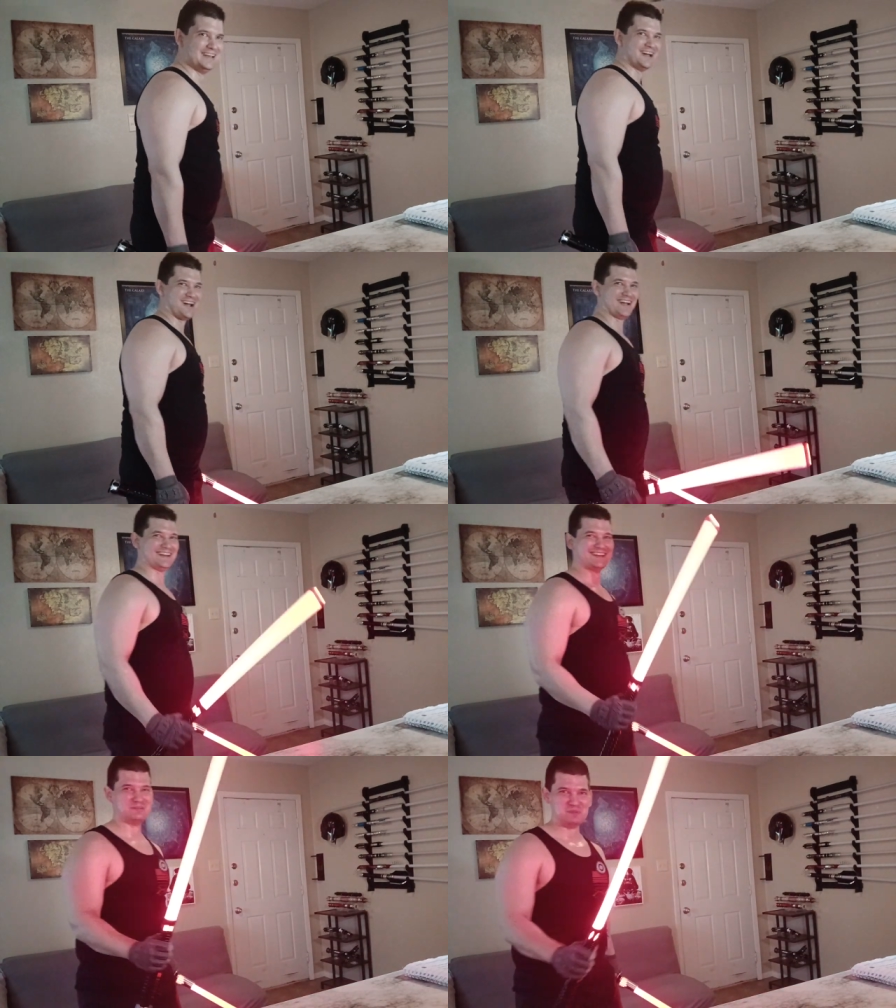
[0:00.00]
Alright,
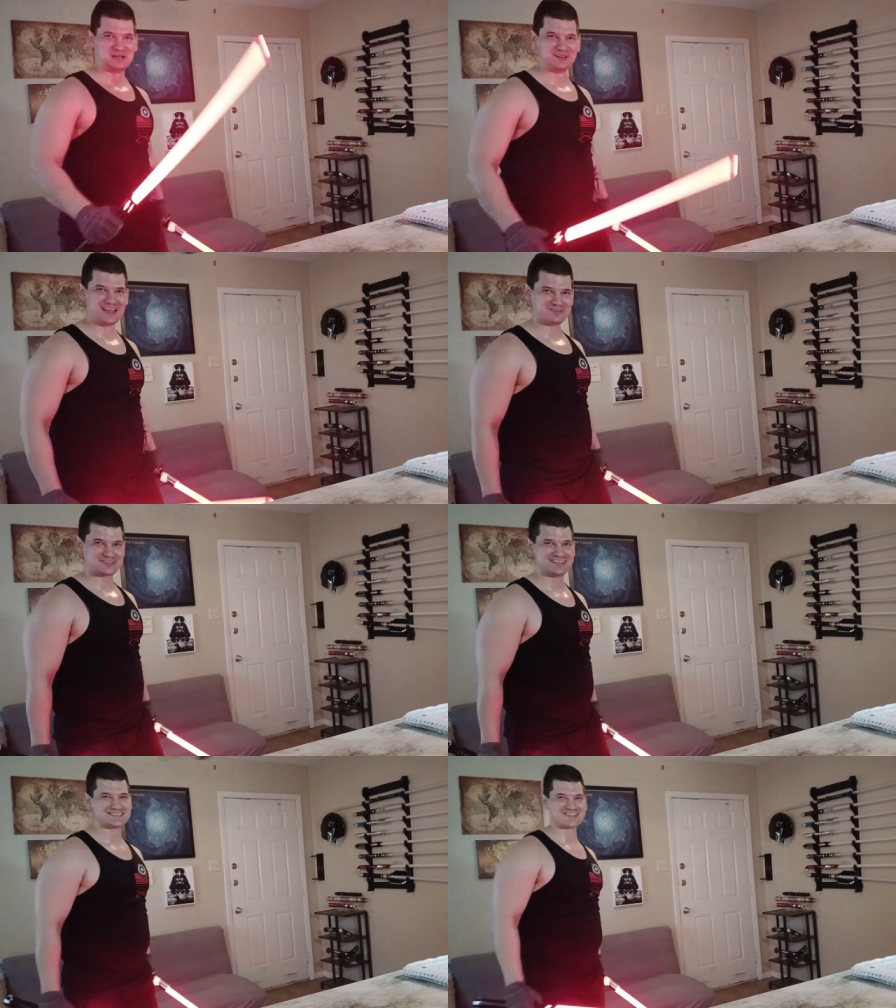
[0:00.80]
minute
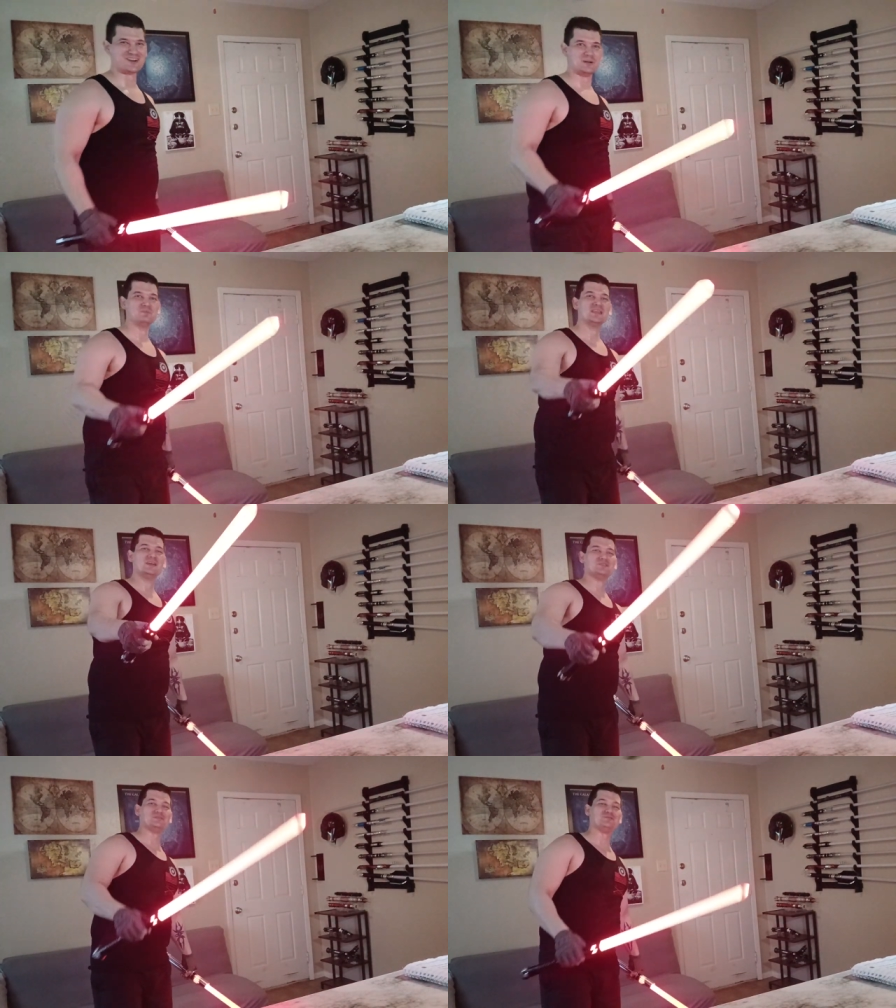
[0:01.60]
left. Sorry,
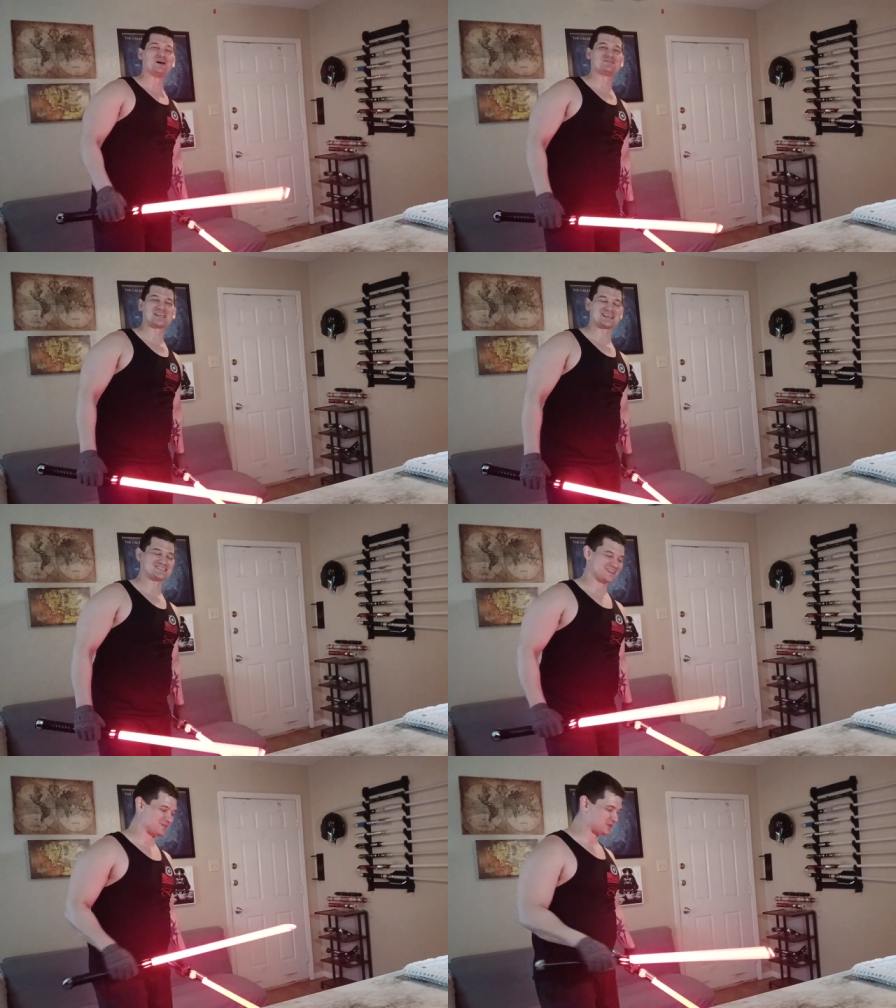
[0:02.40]
55
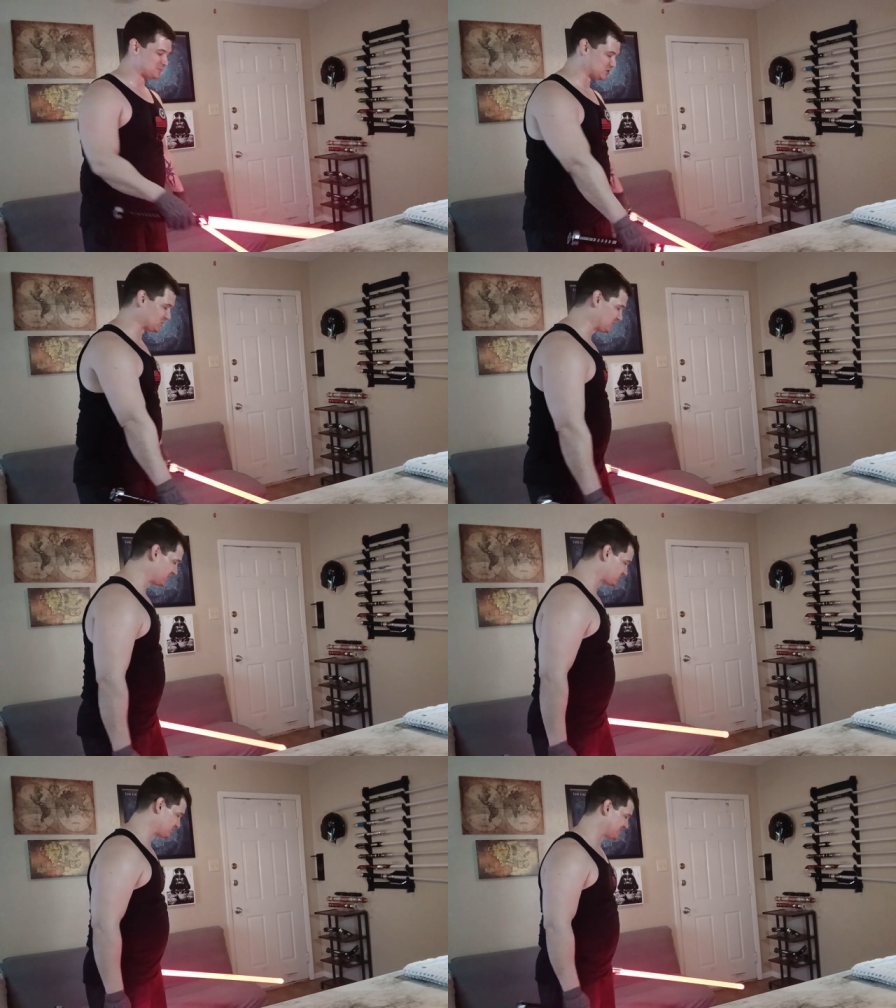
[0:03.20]
seconds left. Let me show you
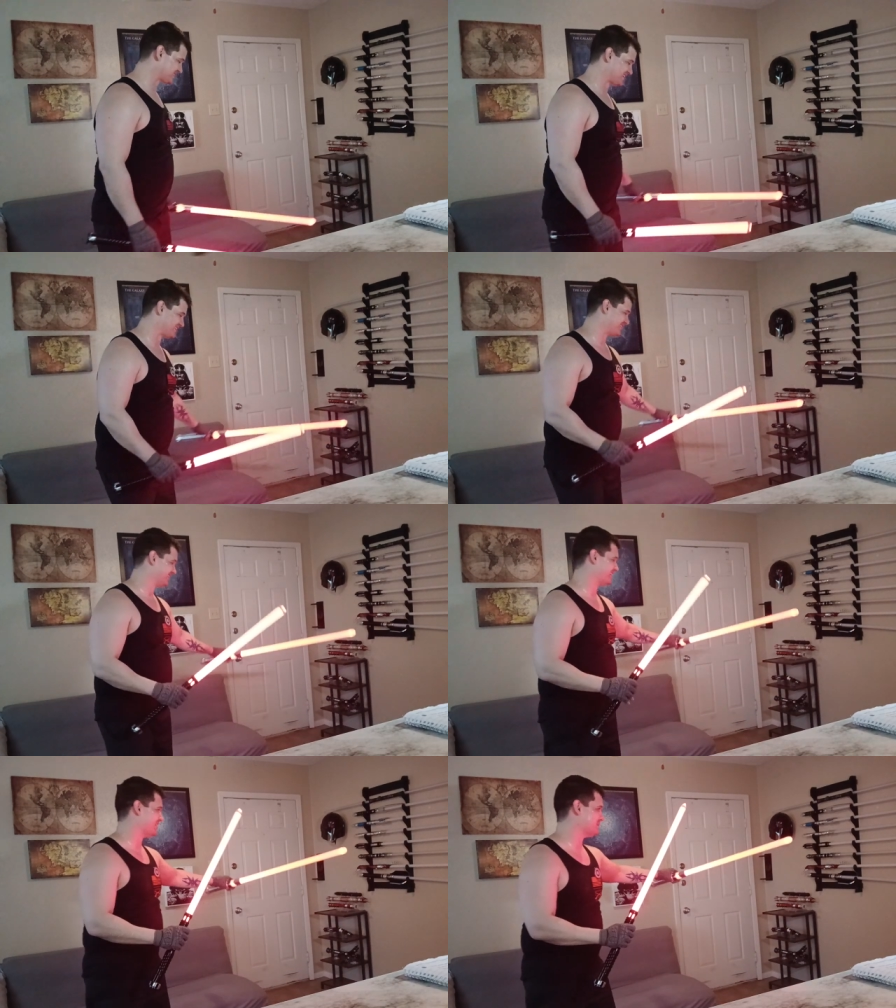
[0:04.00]
guys from this side.
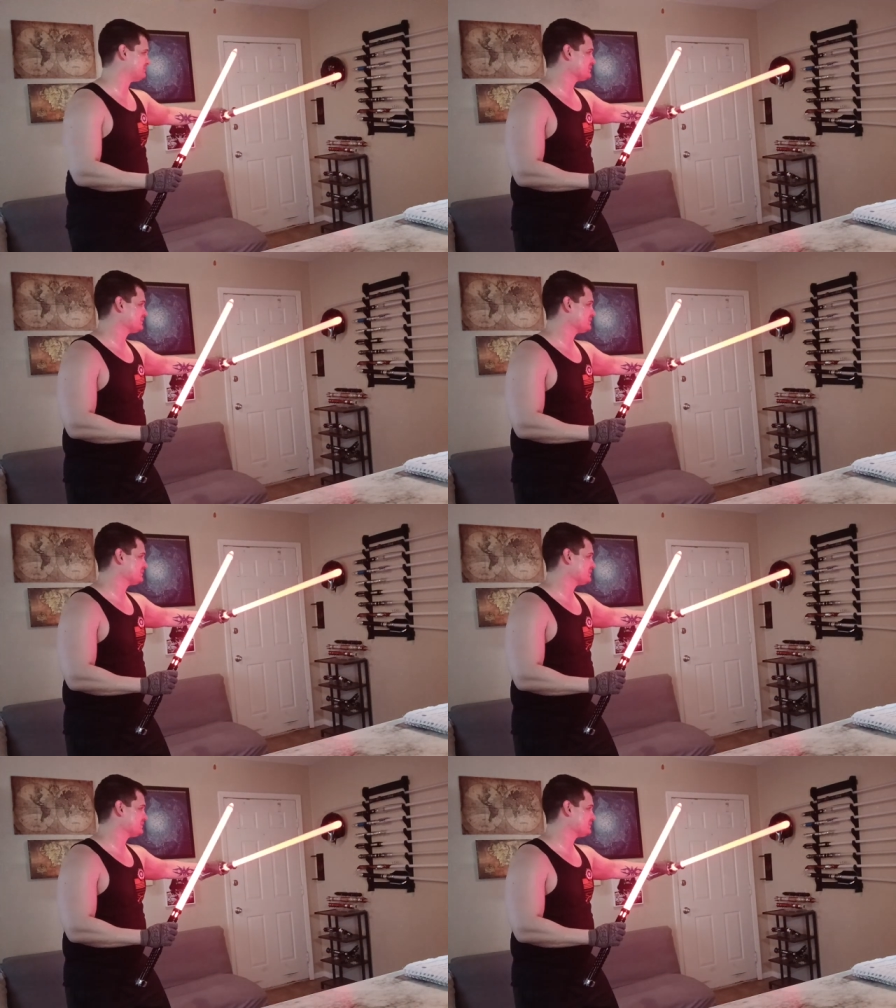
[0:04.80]
Alright?